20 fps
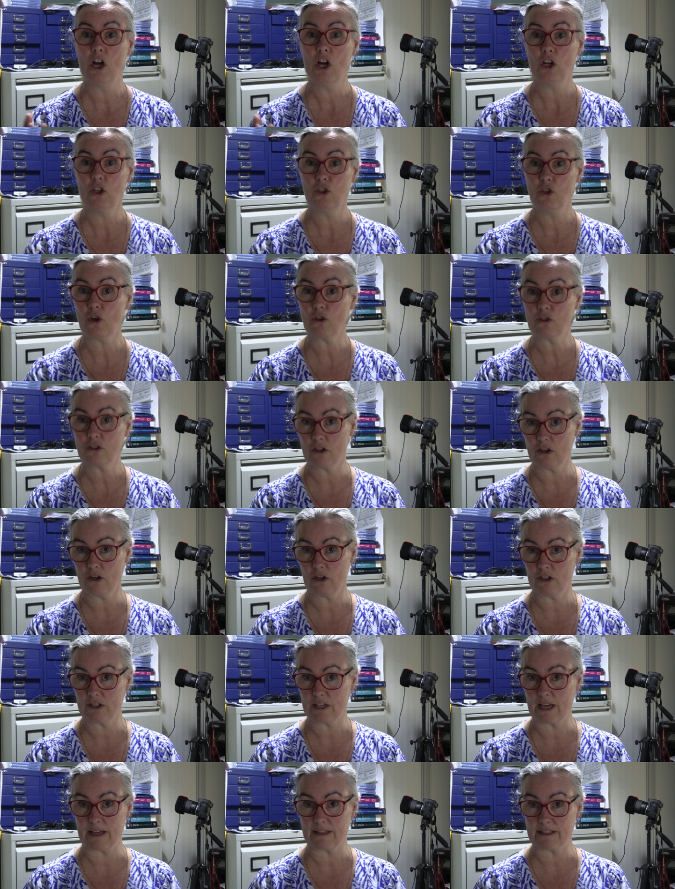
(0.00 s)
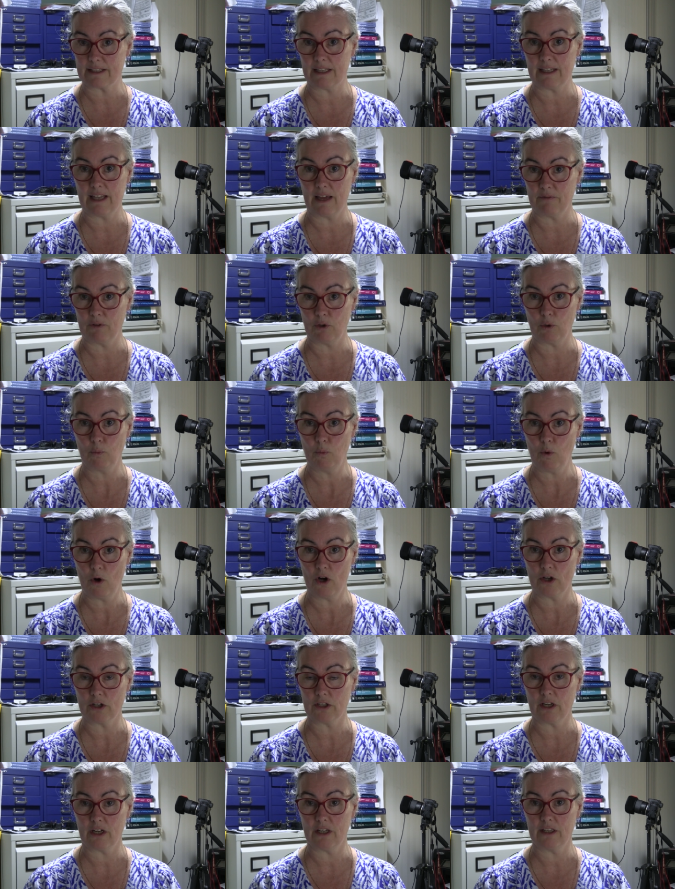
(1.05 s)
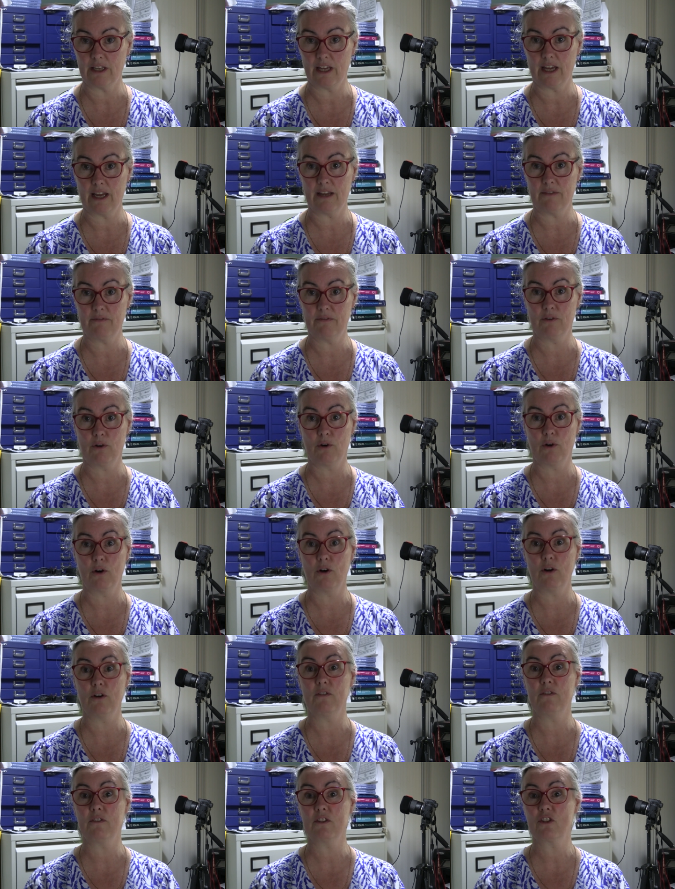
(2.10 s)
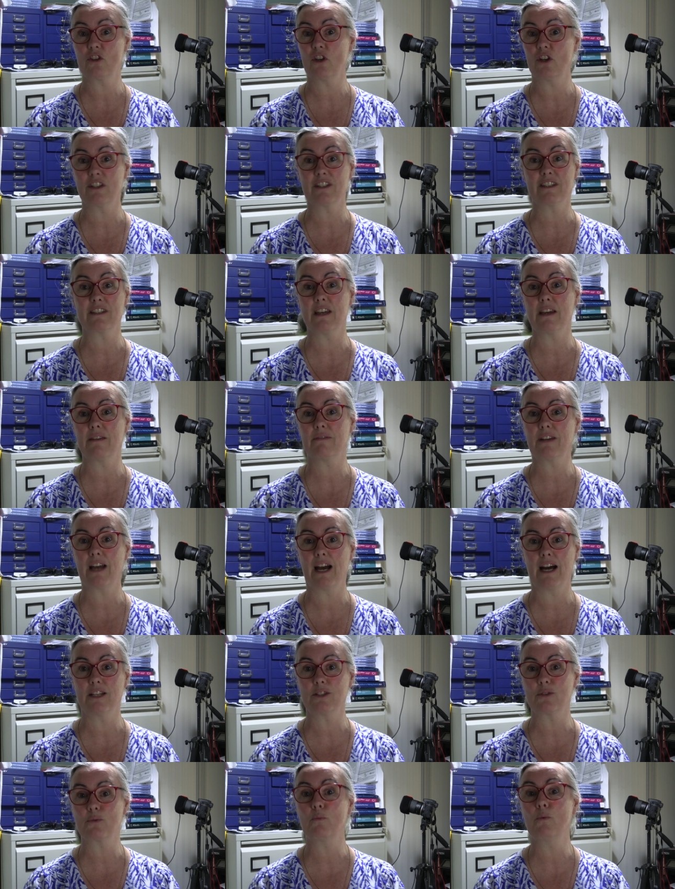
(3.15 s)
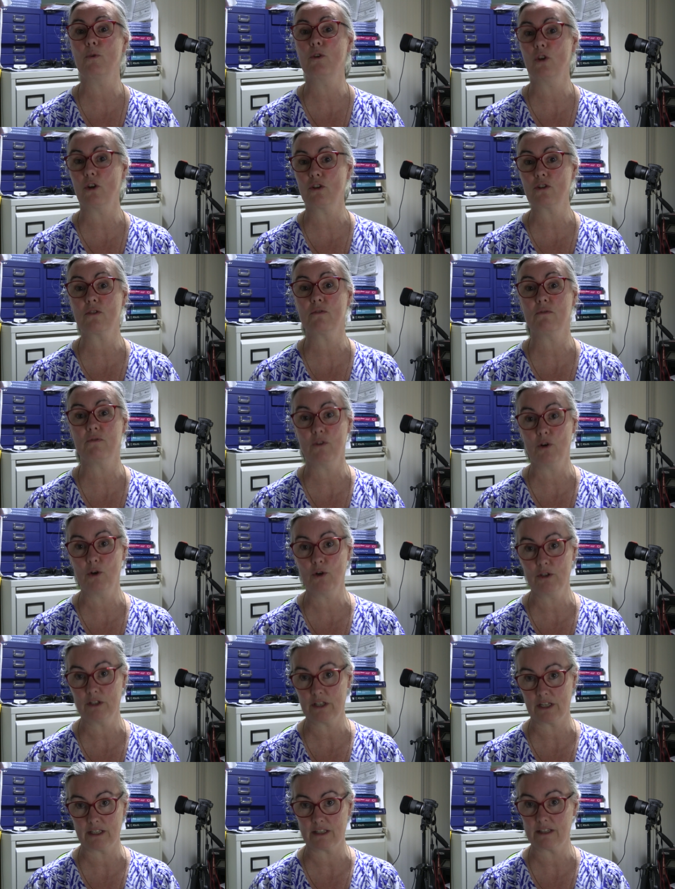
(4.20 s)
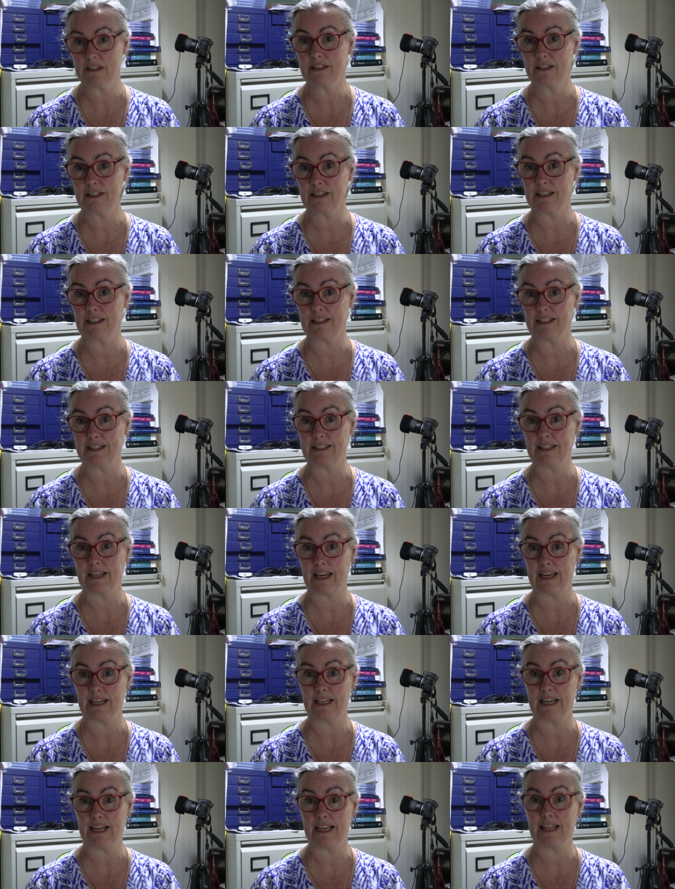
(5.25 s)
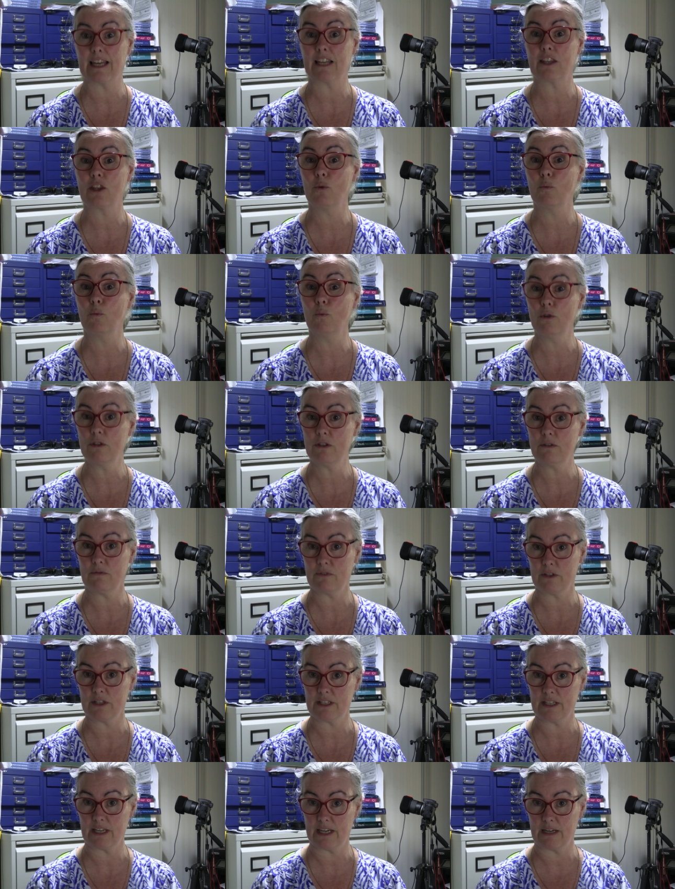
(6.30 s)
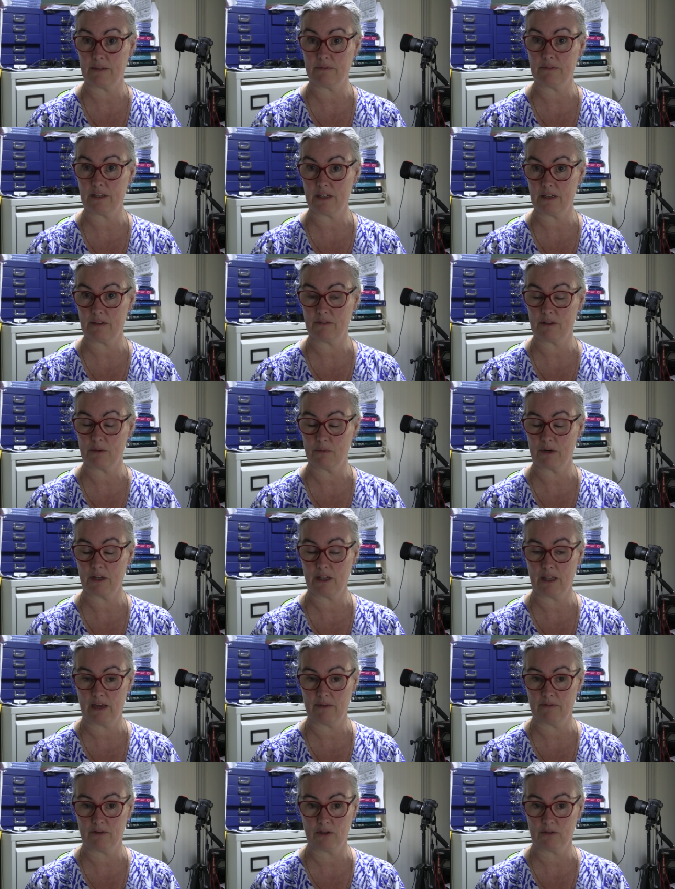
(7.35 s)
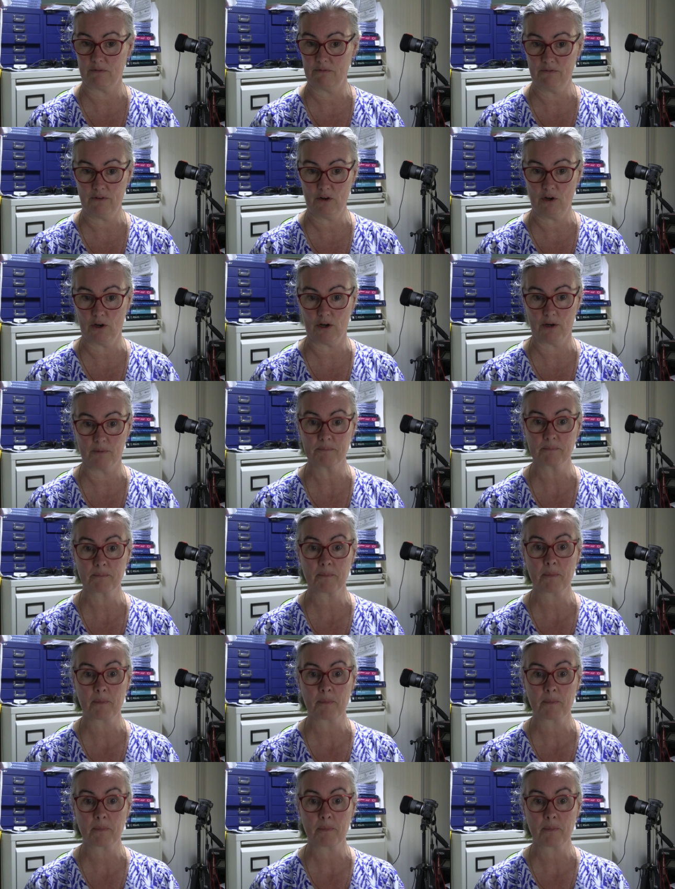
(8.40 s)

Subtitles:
knocked it all down to level 1, and therefore certain safeguards were not afforded to the detainee that they would have received if they were a level 4.